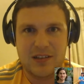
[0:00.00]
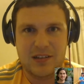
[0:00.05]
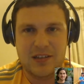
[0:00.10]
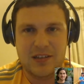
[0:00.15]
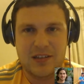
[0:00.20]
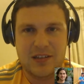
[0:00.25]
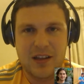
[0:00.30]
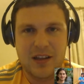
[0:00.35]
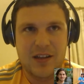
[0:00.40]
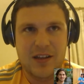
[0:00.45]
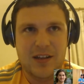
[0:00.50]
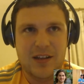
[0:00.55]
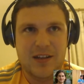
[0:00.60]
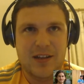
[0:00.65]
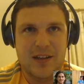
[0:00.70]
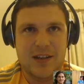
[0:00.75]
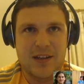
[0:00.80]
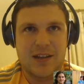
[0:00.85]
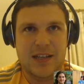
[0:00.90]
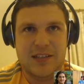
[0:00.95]
and
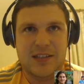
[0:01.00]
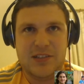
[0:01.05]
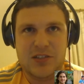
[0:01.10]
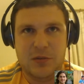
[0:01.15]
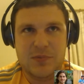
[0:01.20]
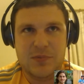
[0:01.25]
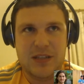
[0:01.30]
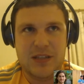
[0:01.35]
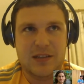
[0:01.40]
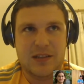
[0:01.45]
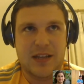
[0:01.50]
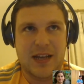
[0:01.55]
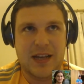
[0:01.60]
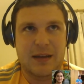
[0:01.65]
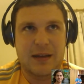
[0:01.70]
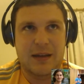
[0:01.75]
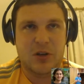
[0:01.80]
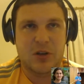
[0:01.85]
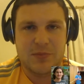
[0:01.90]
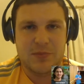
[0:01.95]
it's something
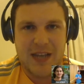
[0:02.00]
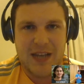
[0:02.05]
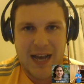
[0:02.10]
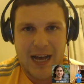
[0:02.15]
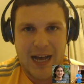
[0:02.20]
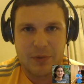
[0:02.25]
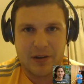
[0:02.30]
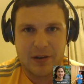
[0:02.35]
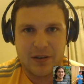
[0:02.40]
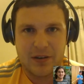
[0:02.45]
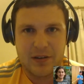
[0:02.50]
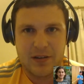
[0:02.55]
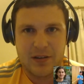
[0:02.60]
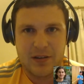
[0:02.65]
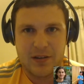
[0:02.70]
that it becomes a habit.